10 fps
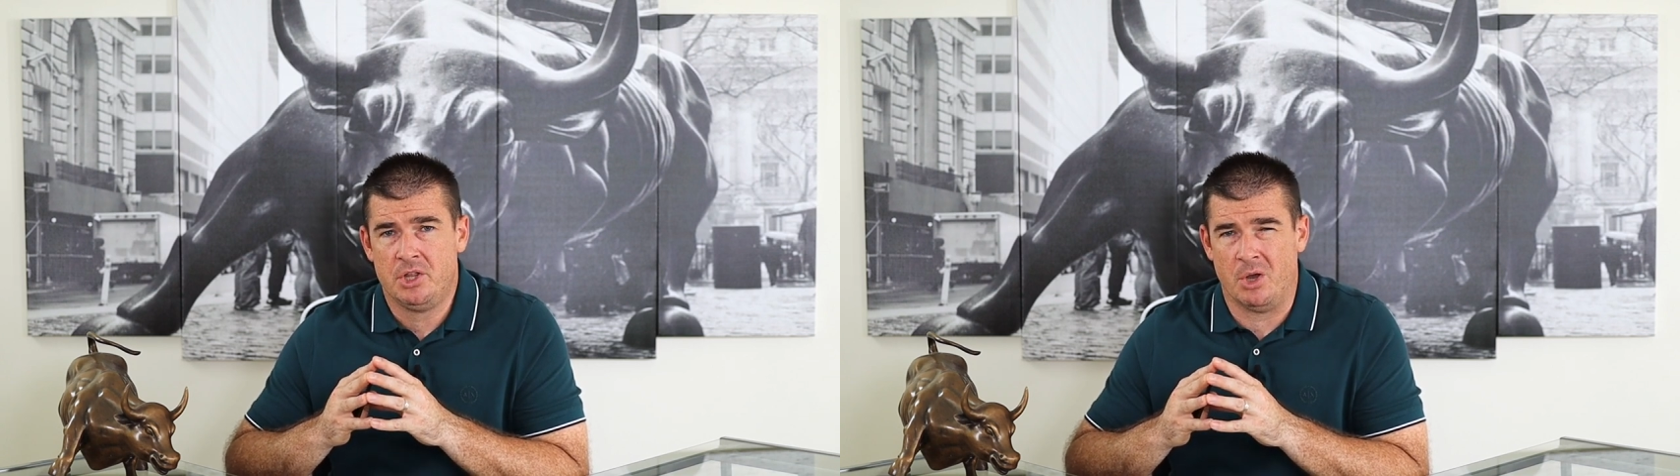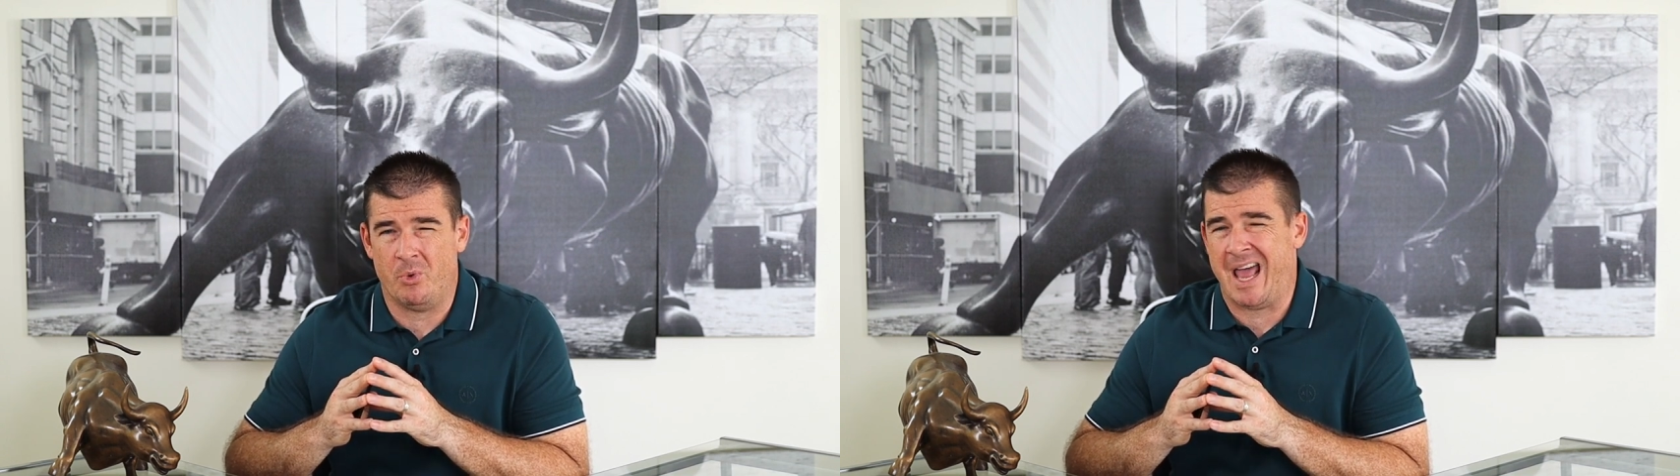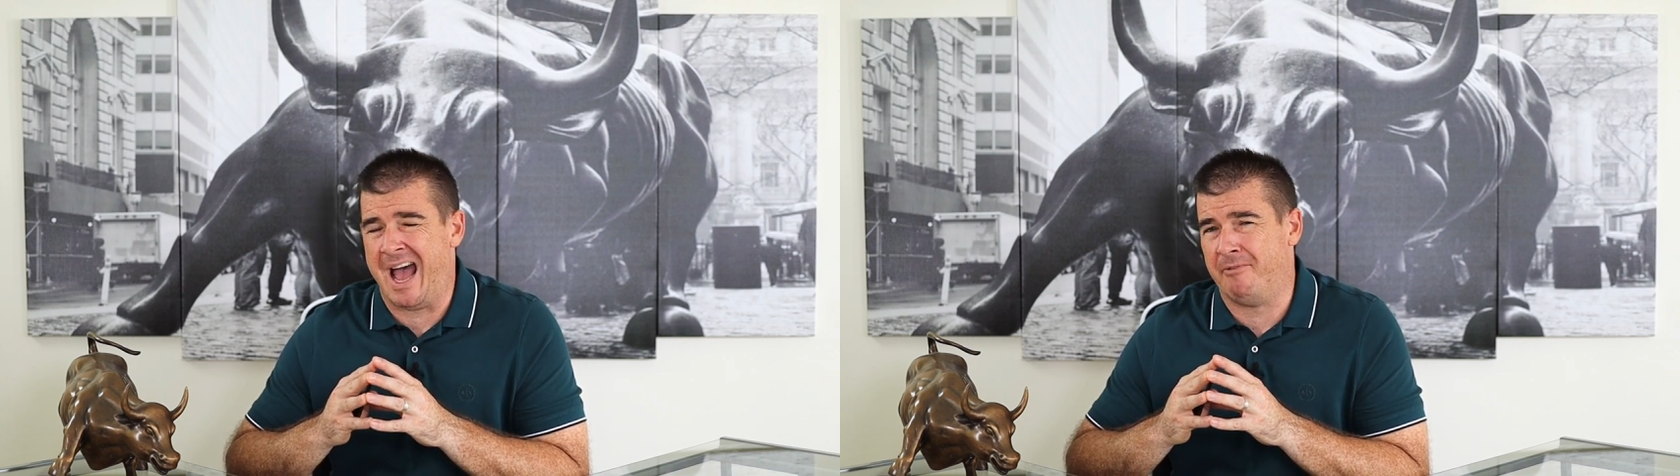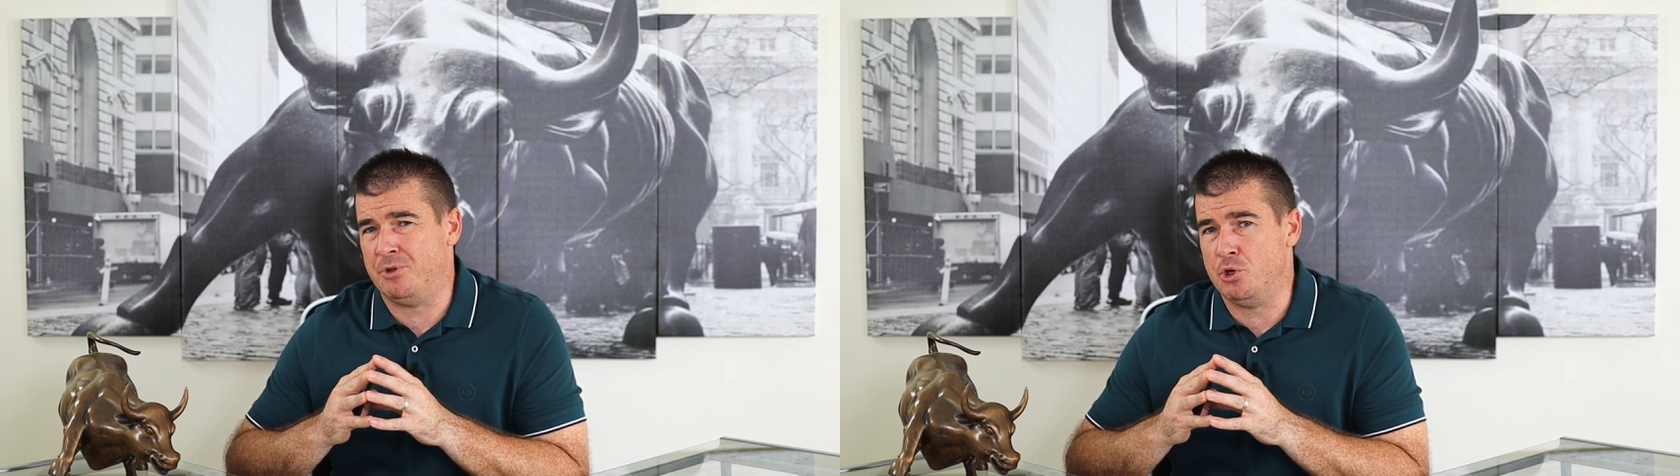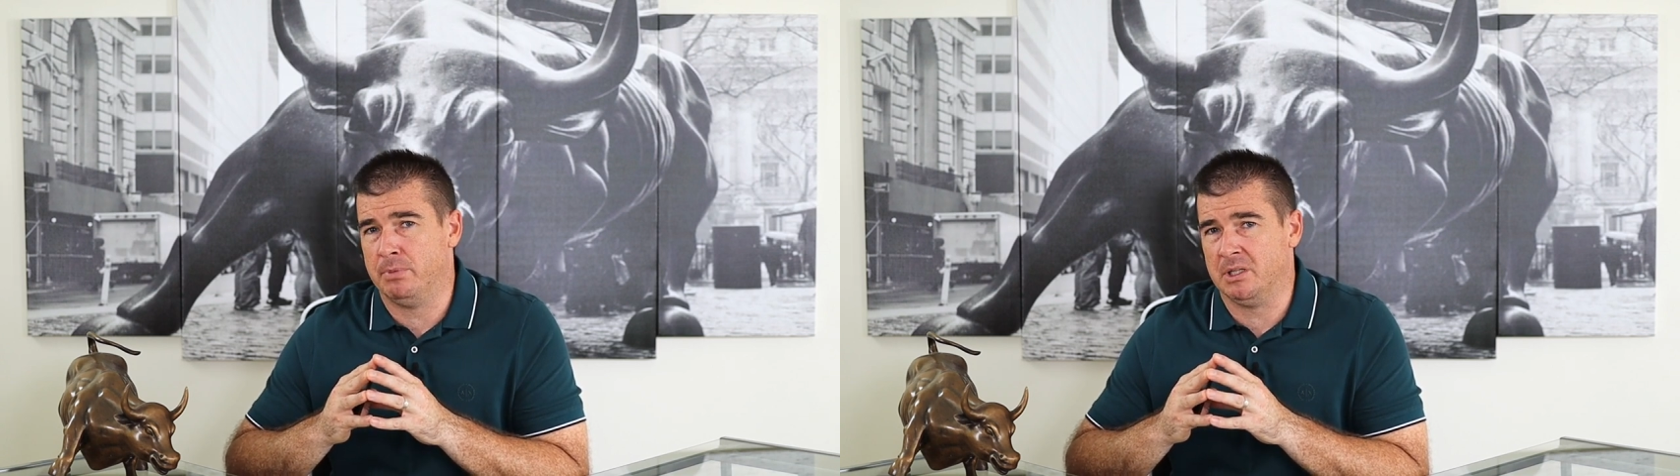that would have
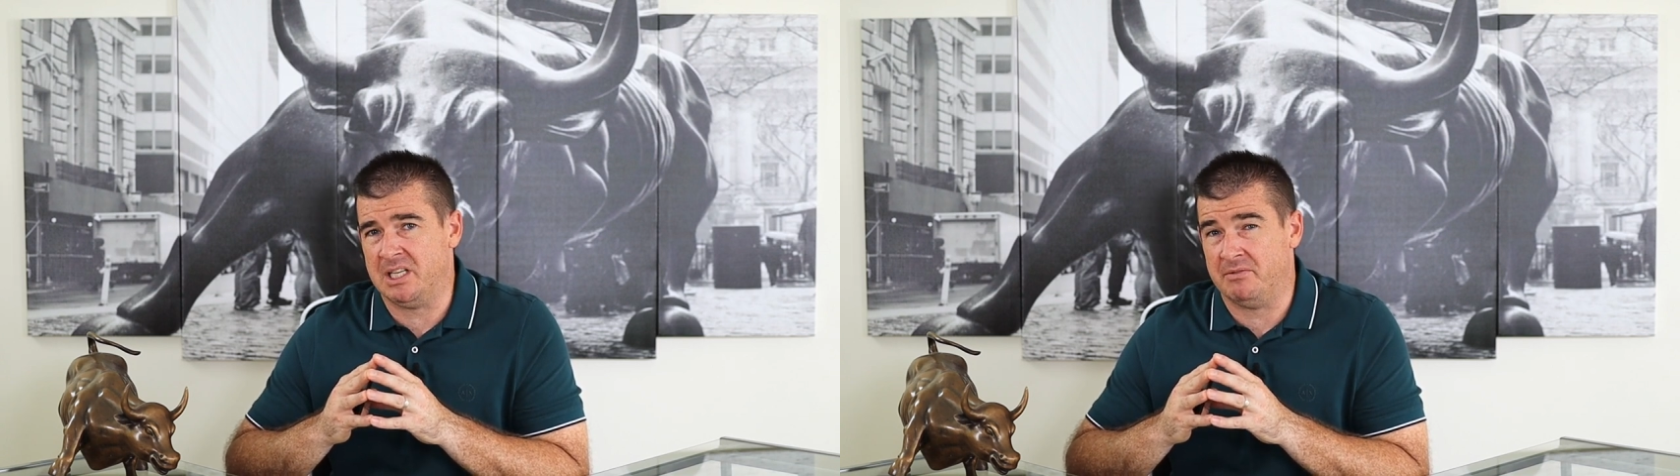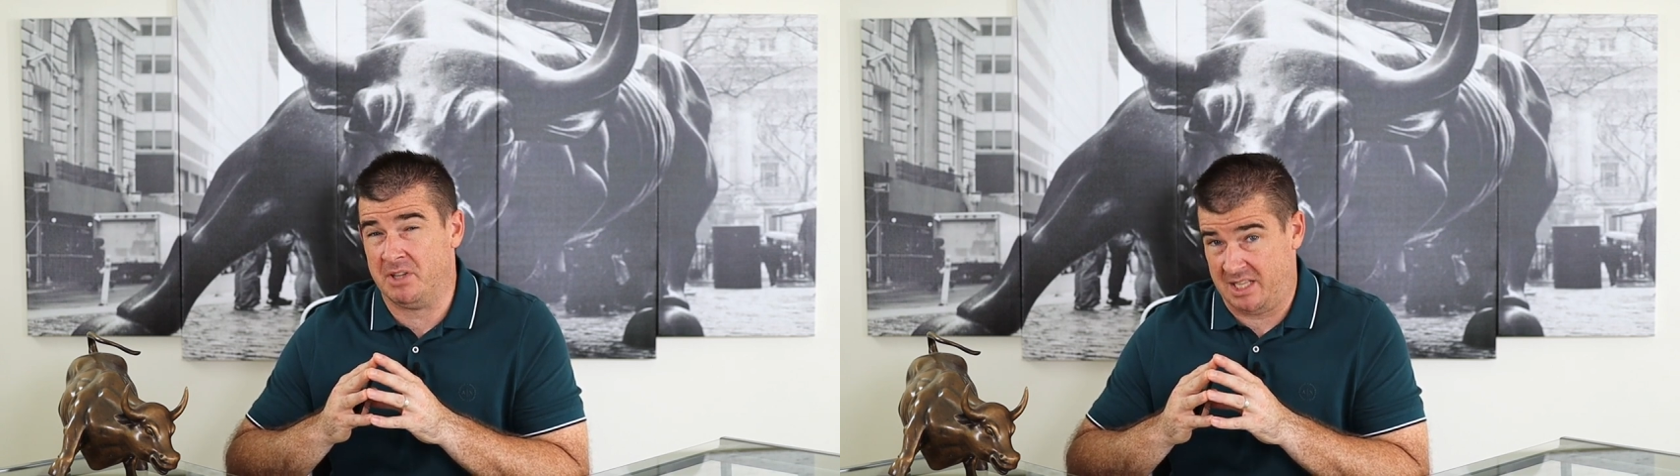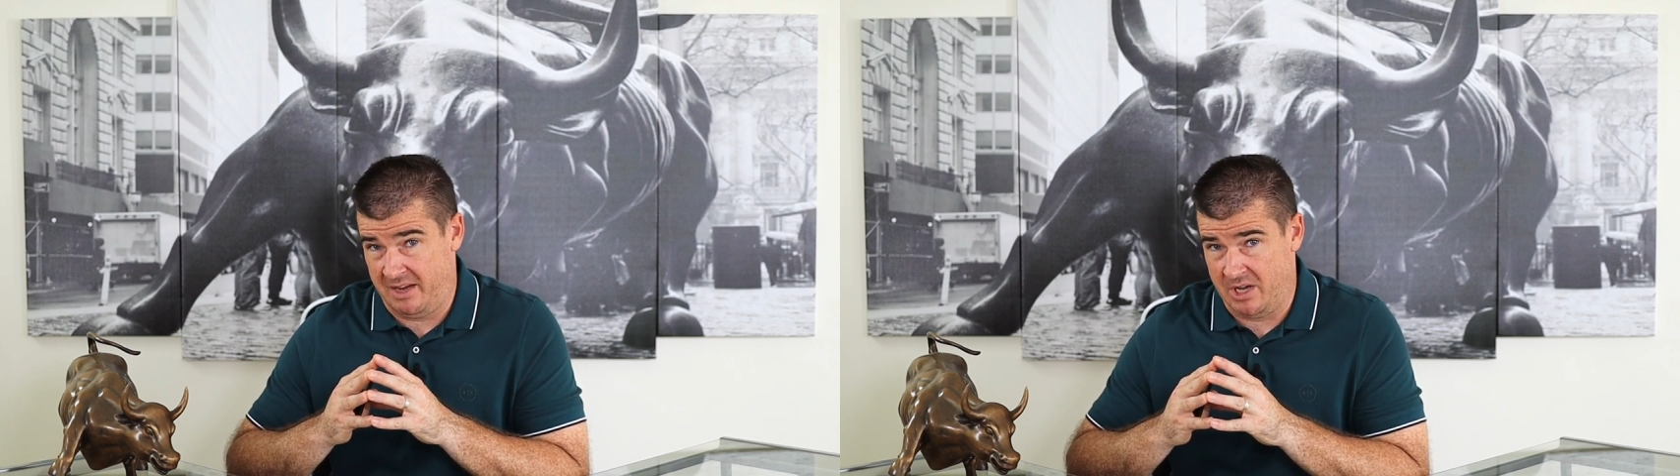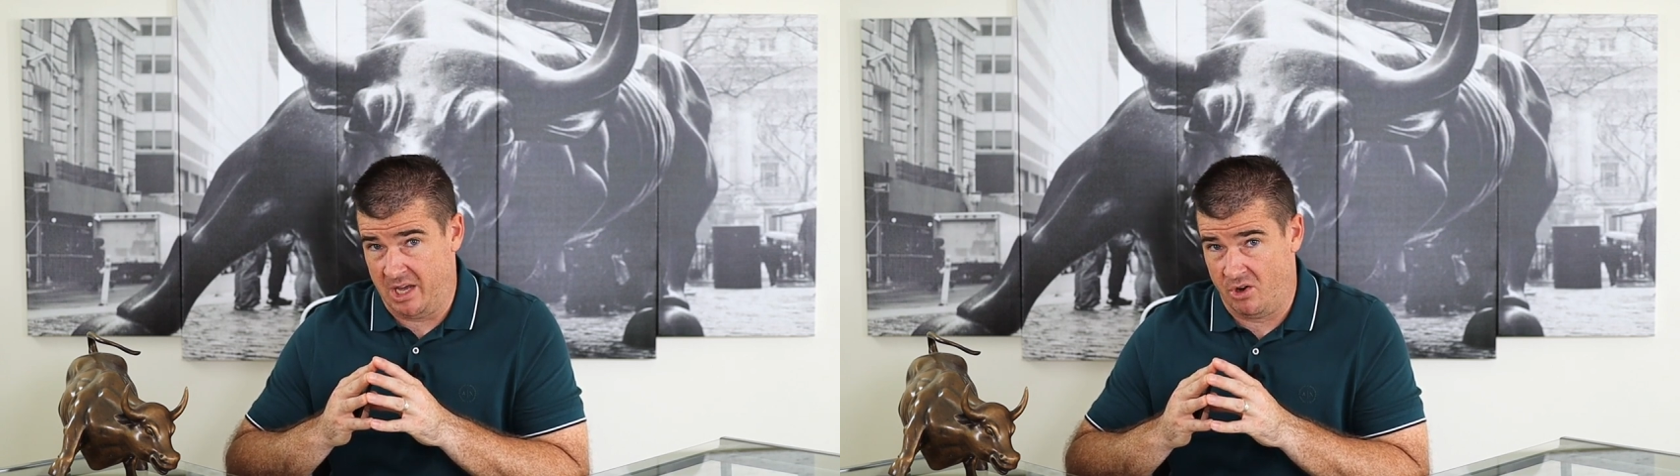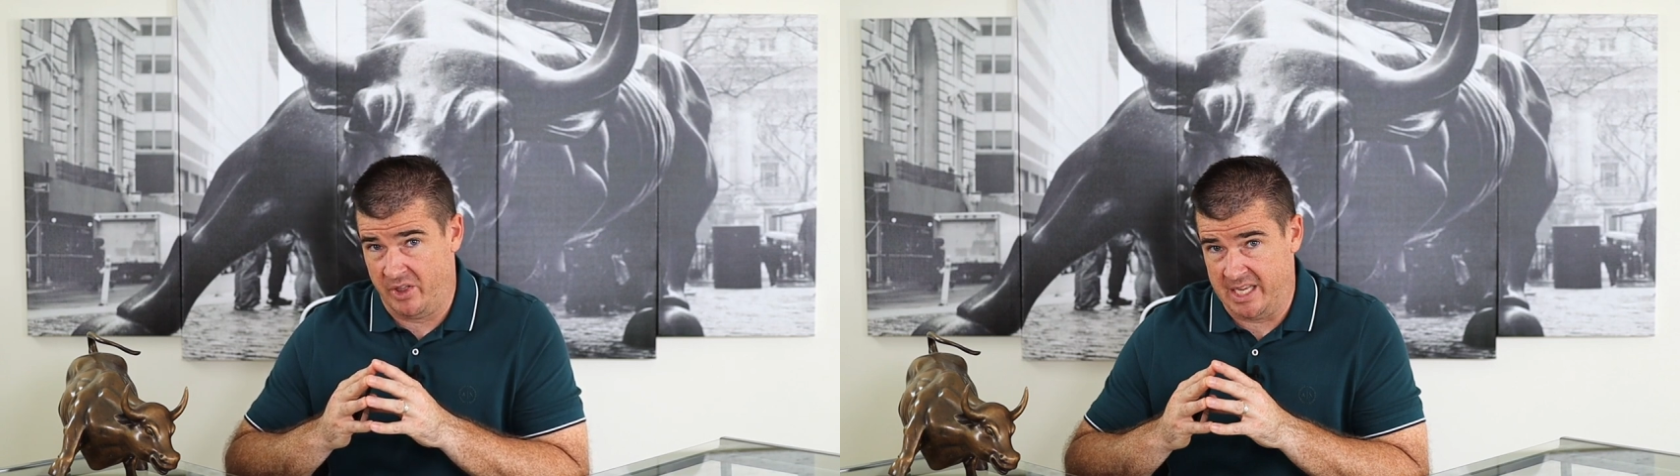you believe that they've
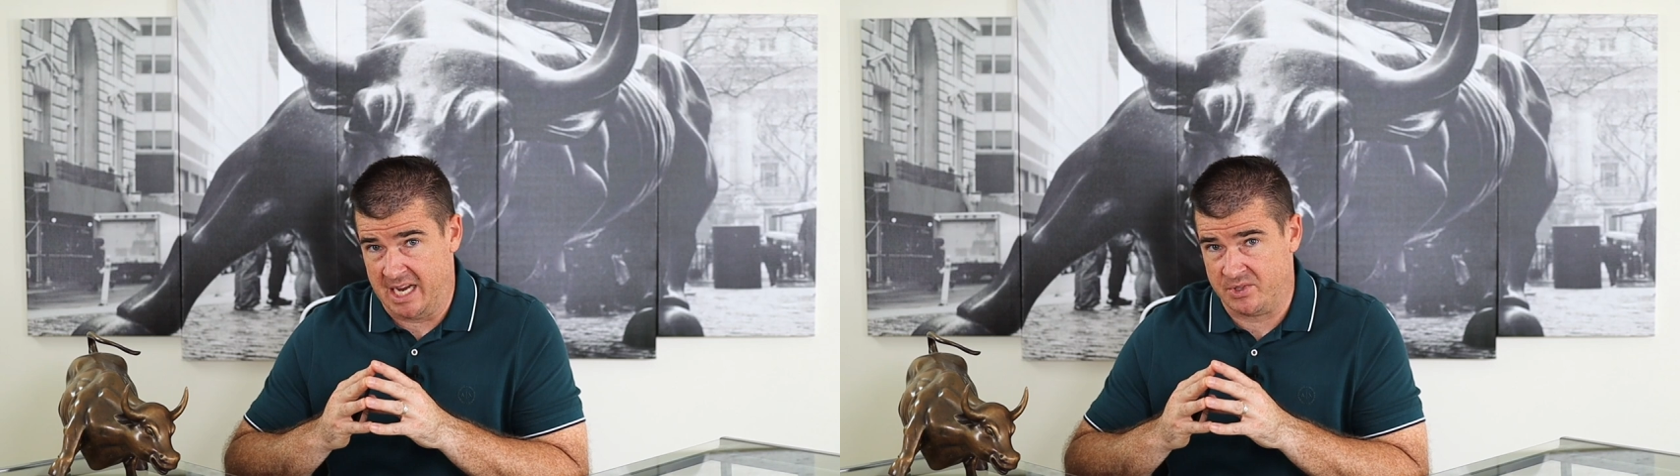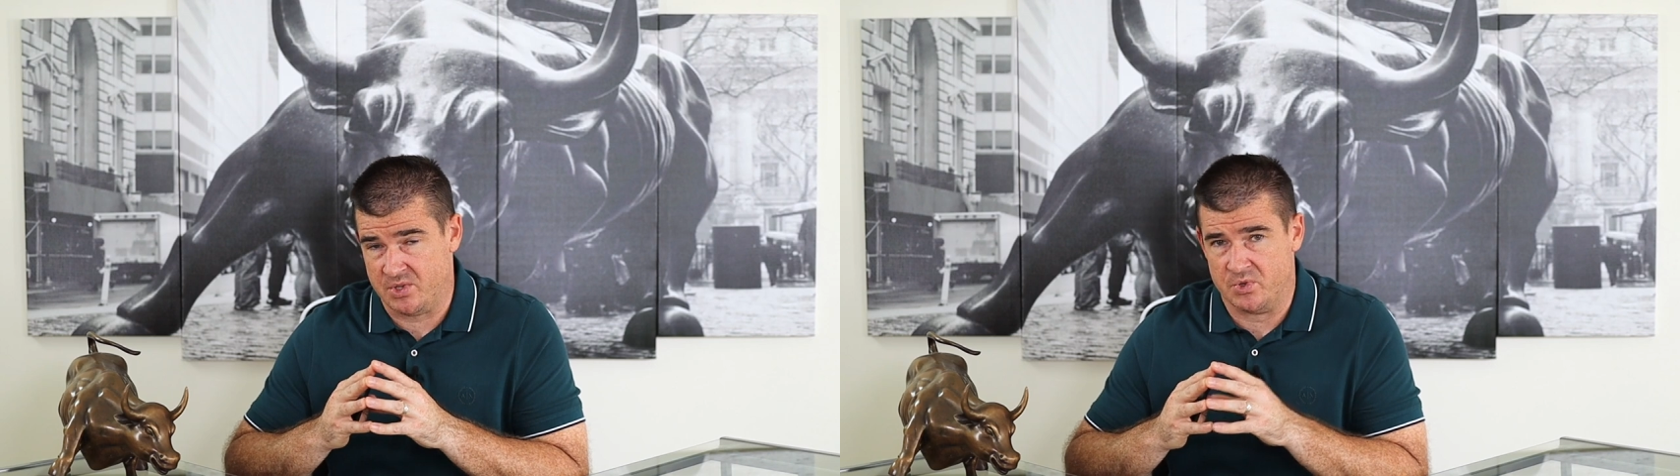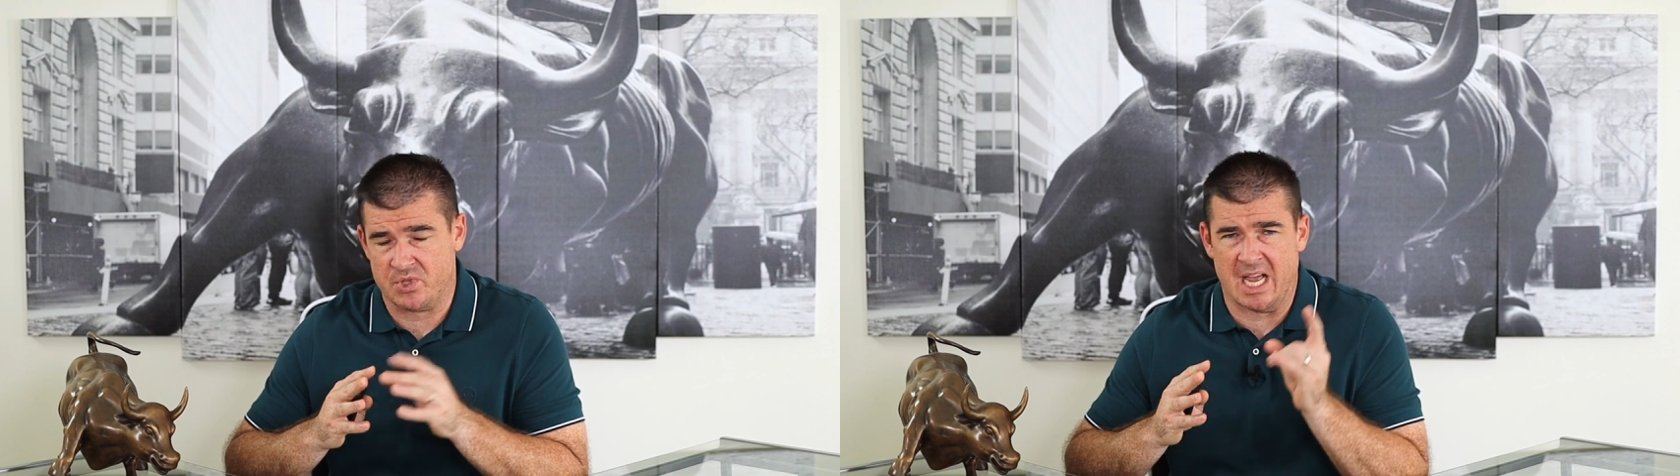got all the answers.